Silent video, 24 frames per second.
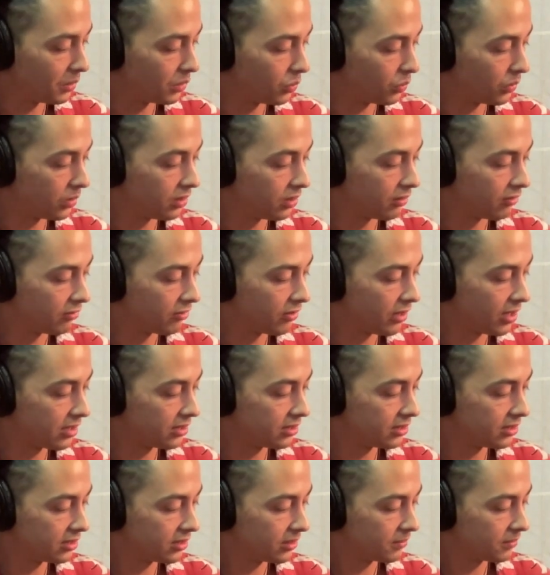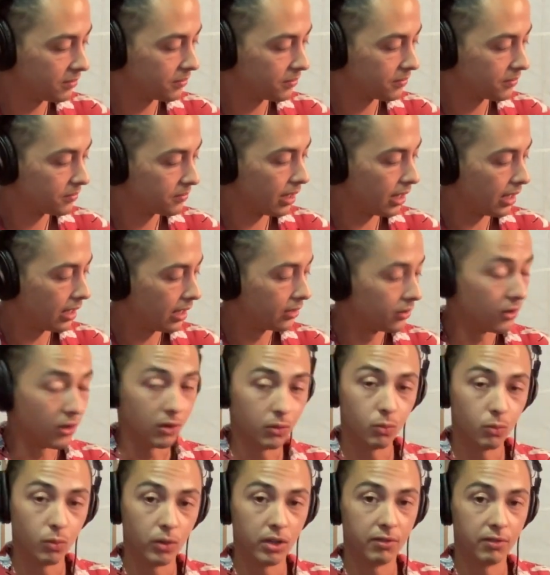between the frets and
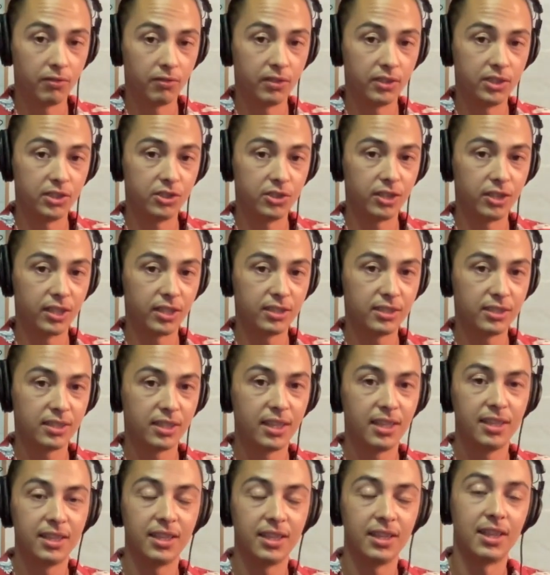on one of these strings,